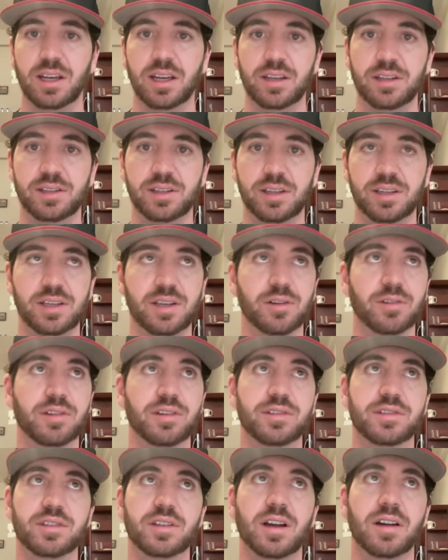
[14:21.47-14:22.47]
you hear
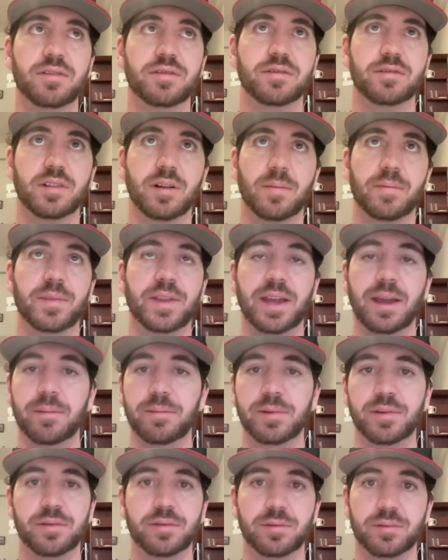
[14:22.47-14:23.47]
this stuff from
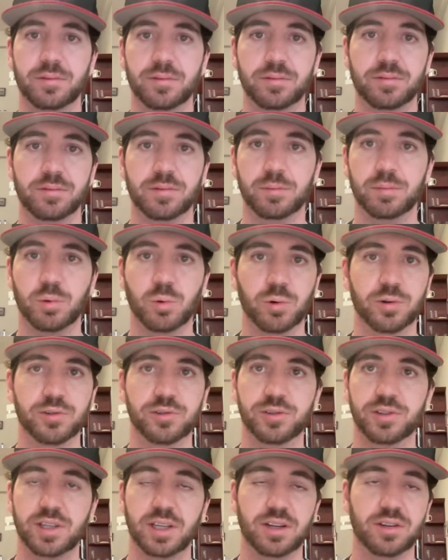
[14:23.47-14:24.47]
them and
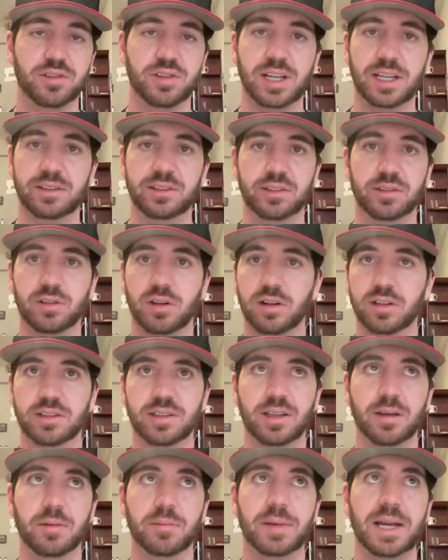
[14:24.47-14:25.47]
reporters get a chance to
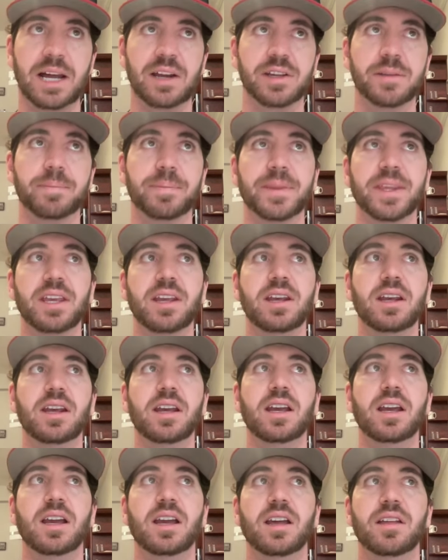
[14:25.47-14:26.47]
talk to them about it.
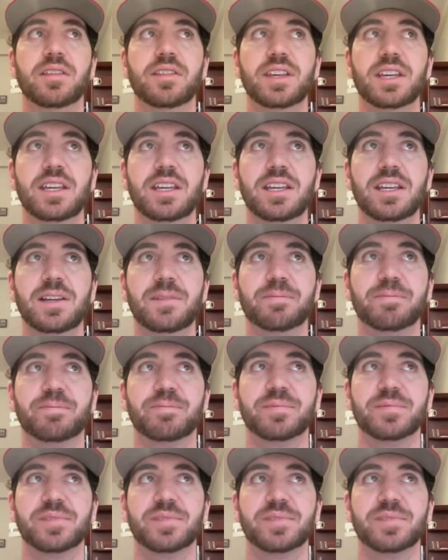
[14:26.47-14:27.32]
The